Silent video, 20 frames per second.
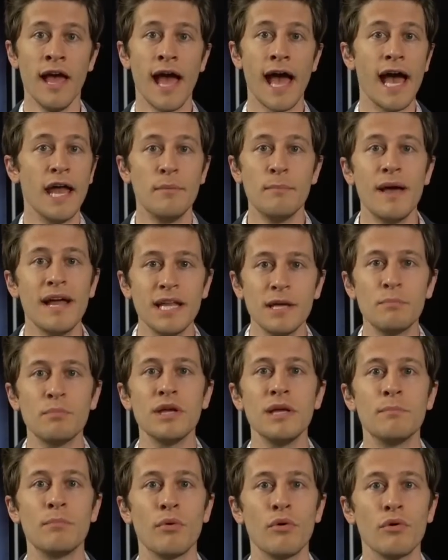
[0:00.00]
And many
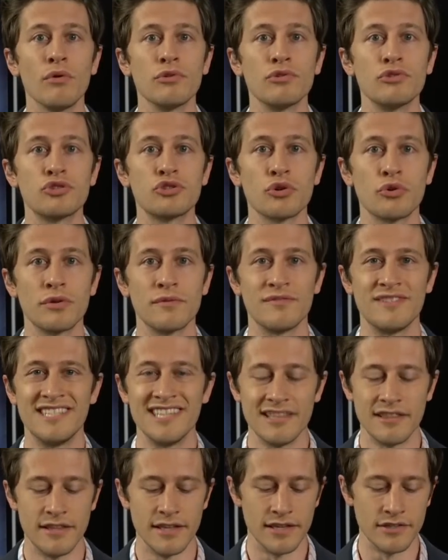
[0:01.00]
people sort of
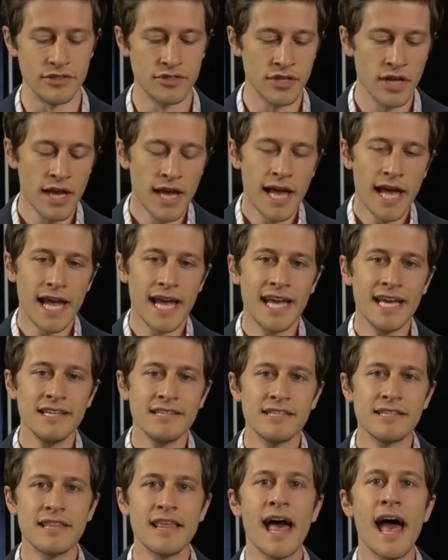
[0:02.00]
did this.
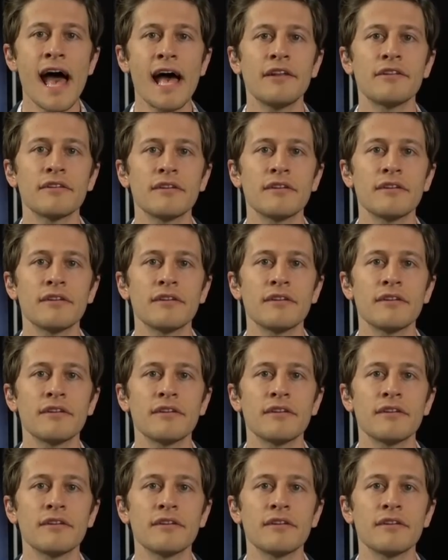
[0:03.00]
Is that